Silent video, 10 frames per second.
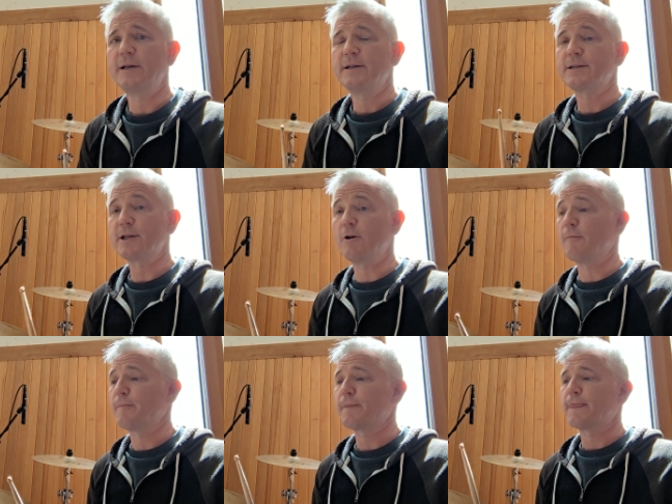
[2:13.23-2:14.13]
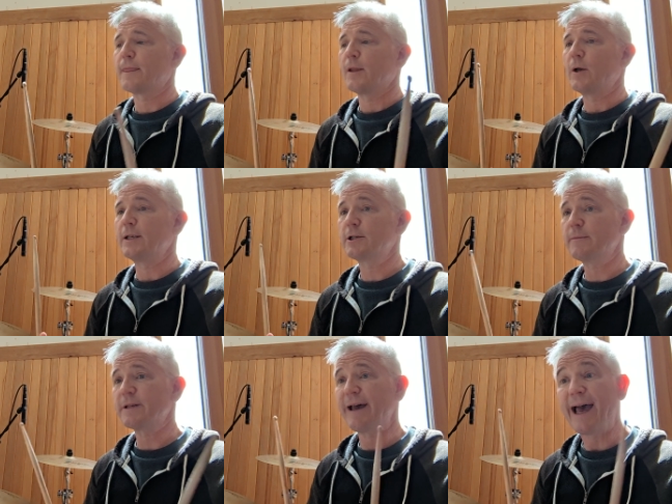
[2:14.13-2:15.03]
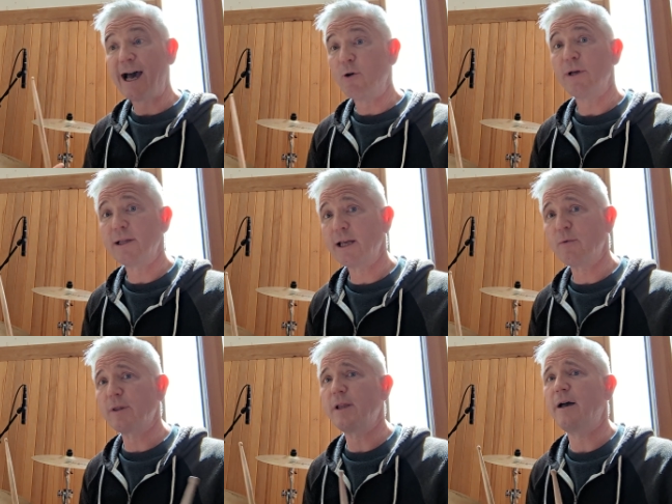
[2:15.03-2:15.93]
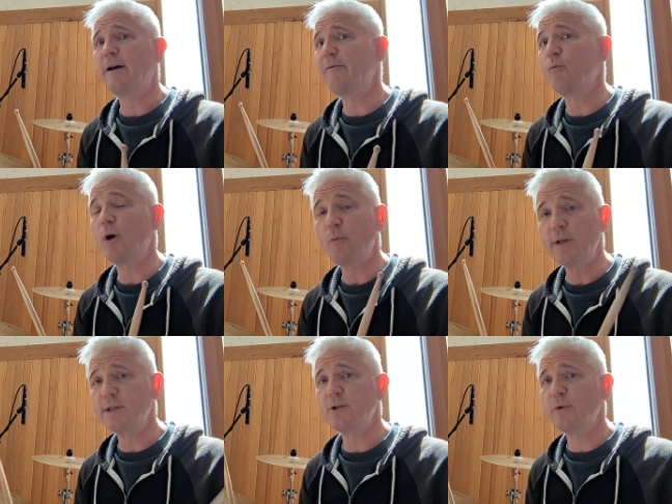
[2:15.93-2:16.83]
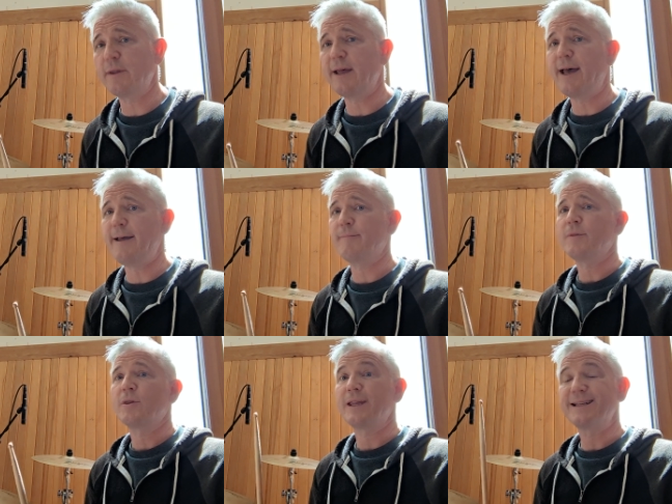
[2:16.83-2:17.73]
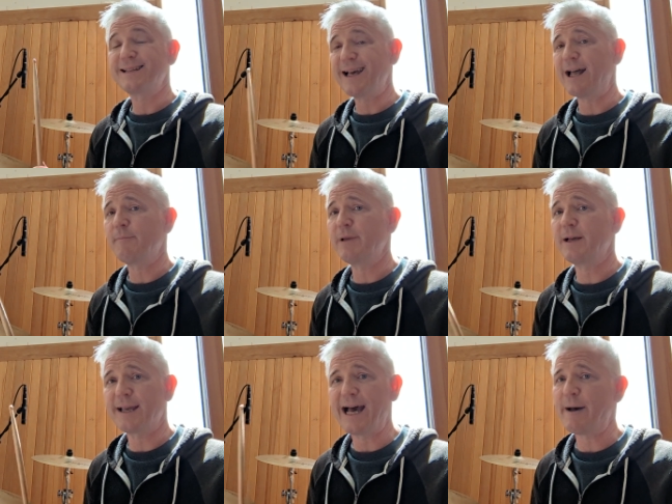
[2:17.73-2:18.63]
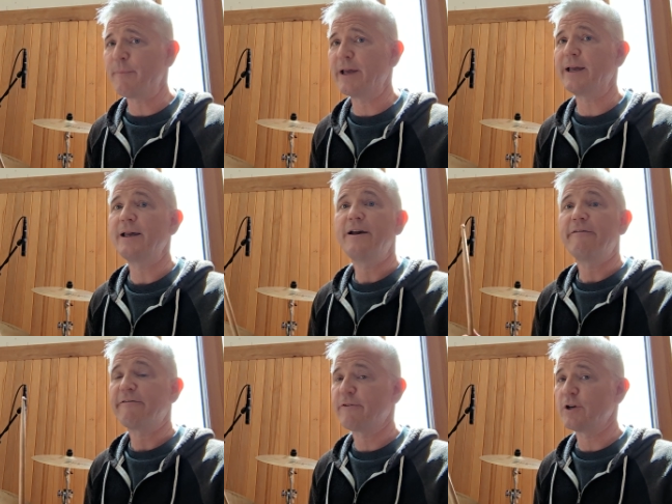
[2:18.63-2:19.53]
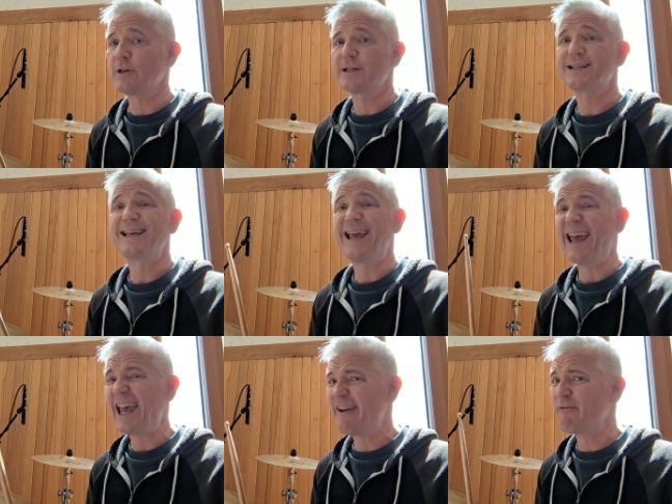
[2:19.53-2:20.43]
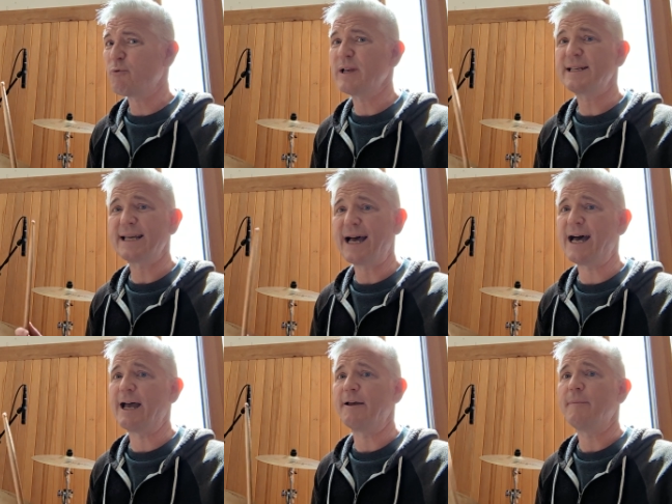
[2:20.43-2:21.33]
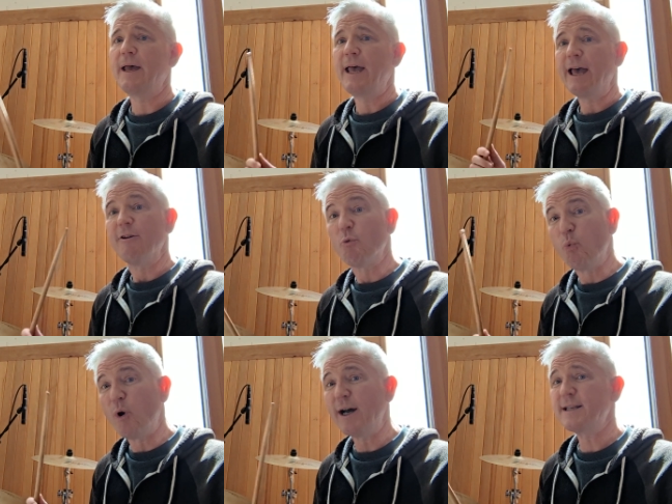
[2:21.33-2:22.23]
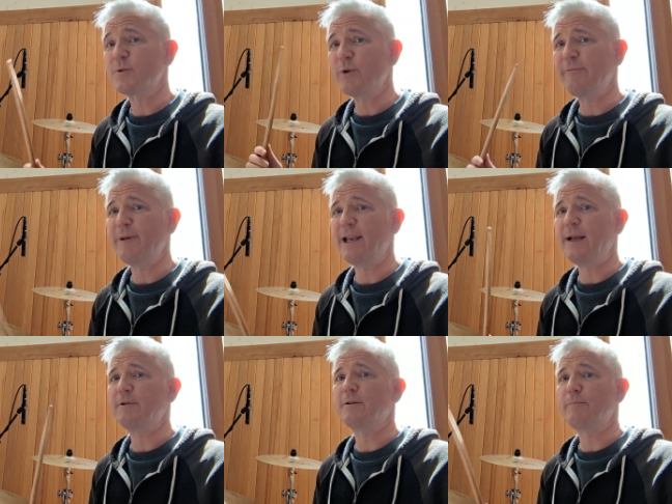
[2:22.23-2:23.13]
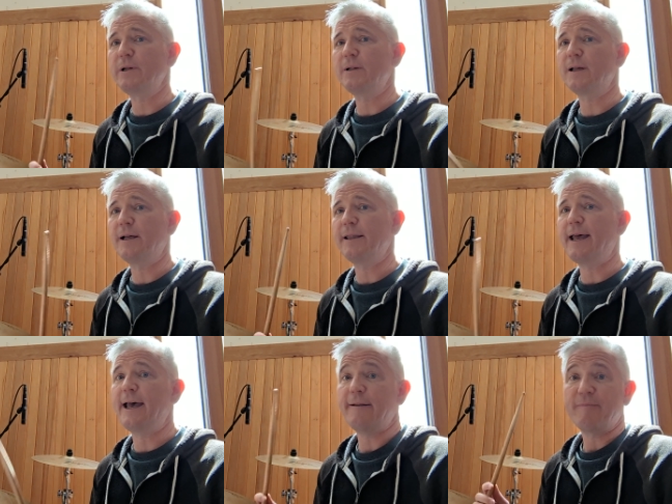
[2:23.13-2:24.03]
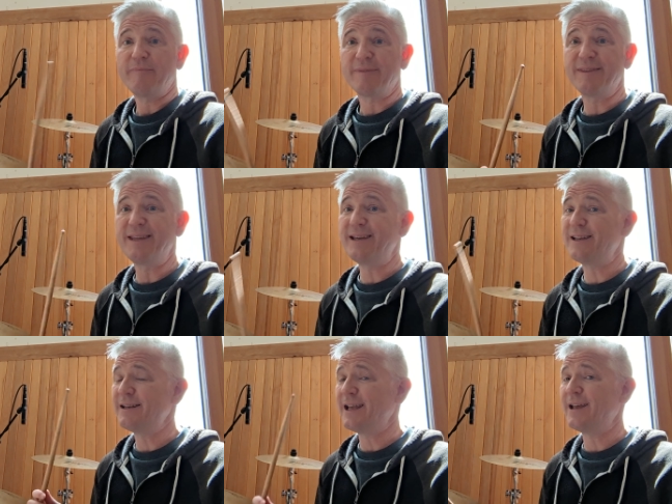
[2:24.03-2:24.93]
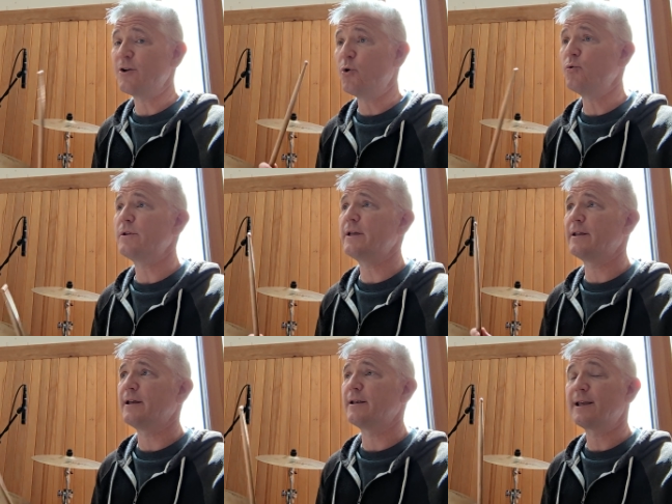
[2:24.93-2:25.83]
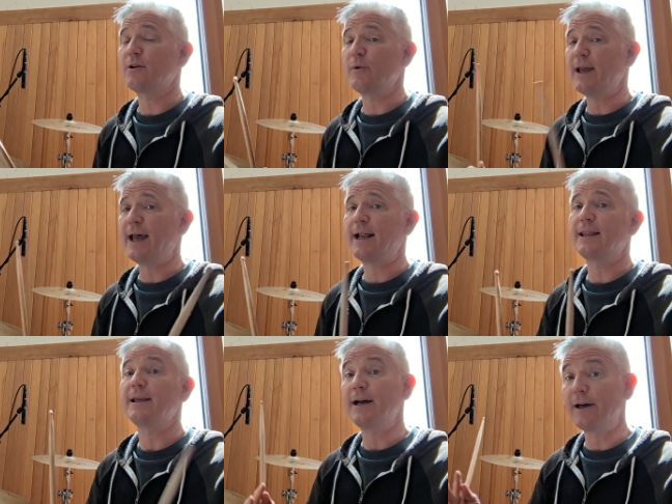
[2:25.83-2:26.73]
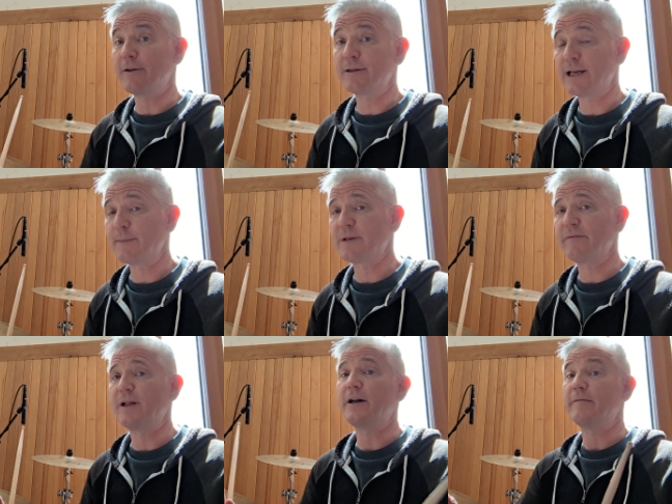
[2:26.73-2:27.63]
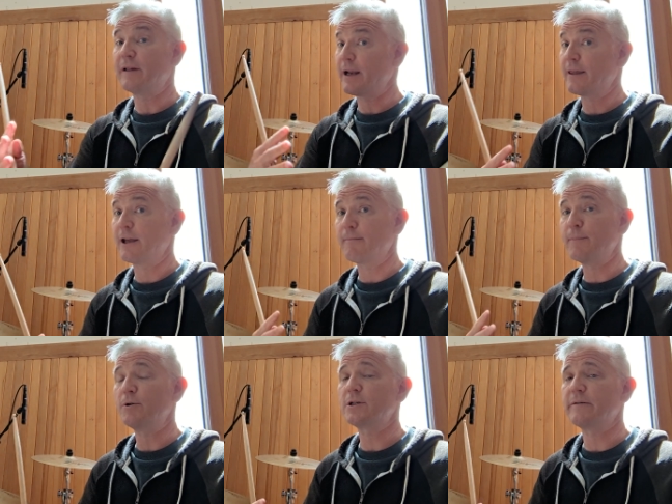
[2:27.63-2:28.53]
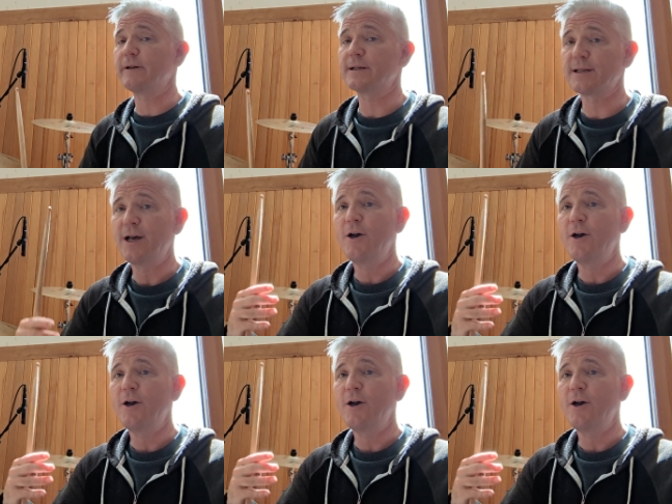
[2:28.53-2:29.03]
So in terms of how we lead with love, what we do with that, it's got to be agape first every time. And once we've been able to build on that, then and only then can we add the other types of love that I think most of us